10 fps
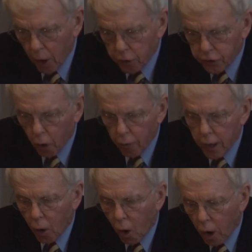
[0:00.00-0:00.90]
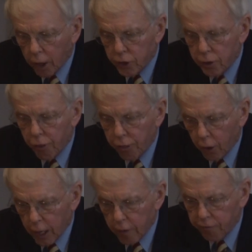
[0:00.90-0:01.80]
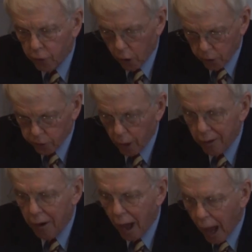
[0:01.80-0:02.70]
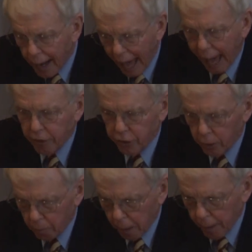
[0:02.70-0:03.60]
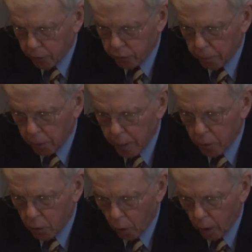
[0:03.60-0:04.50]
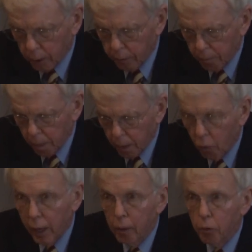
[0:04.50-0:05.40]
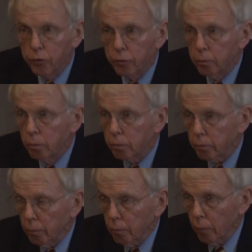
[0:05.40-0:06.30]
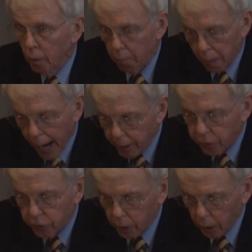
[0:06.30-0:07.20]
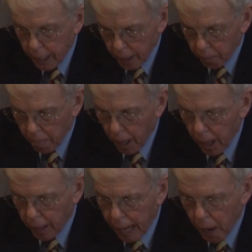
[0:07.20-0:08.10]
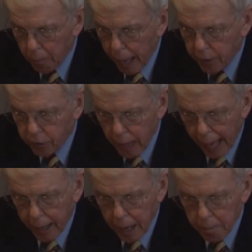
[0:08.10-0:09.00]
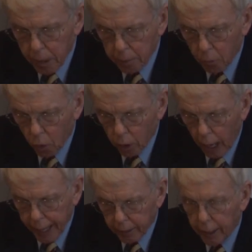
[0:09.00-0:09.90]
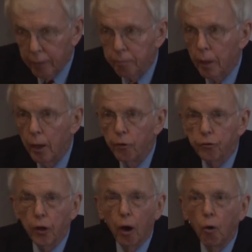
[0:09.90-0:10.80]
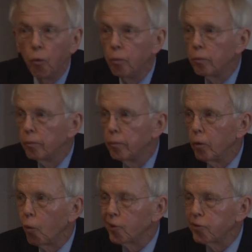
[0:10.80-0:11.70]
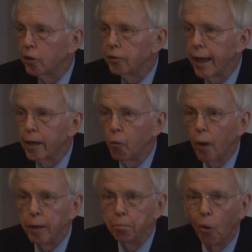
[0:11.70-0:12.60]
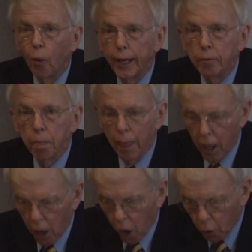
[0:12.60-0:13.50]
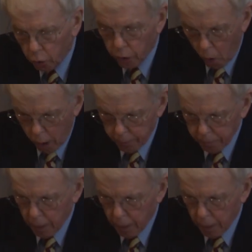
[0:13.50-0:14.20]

So the August 31st non action by the Supreme Court, when it was minus Scalia, now makes that a bit more likely. So what's the takeaway point? Hold on.